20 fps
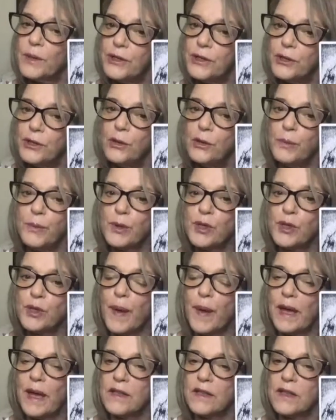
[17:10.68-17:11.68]
from a new
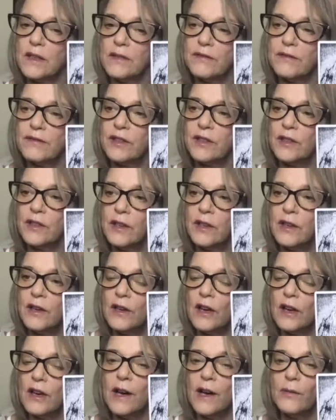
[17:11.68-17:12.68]
perspective,
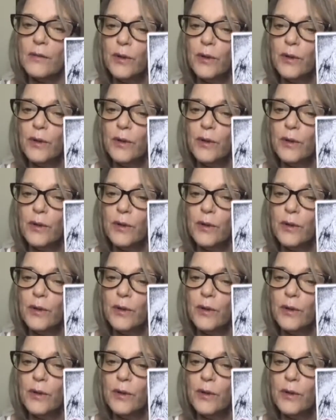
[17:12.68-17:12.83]
all right?